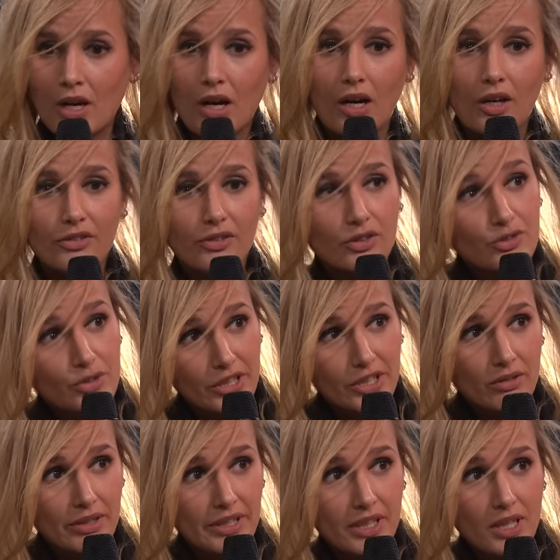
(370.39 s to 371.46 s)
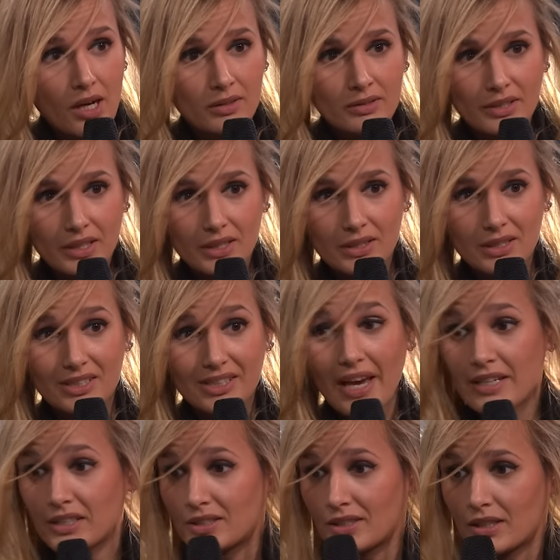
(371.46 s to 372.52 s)
uh, the triggering context is
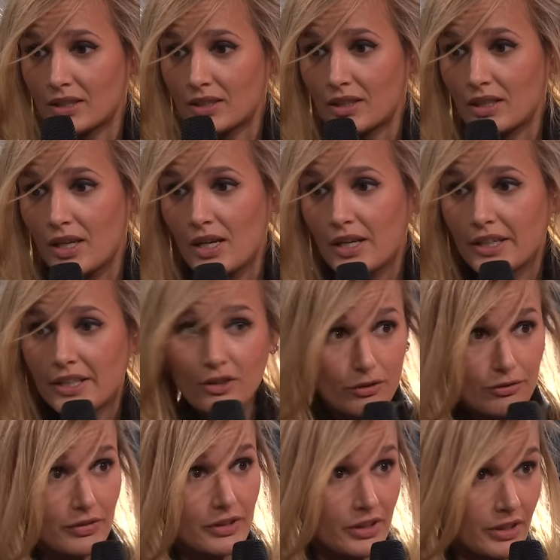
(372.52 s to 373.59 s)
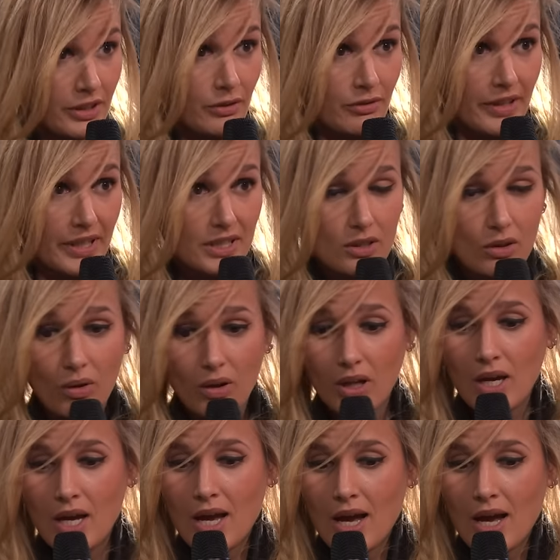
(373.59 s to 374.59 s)
hazing in a, in, in a vet school.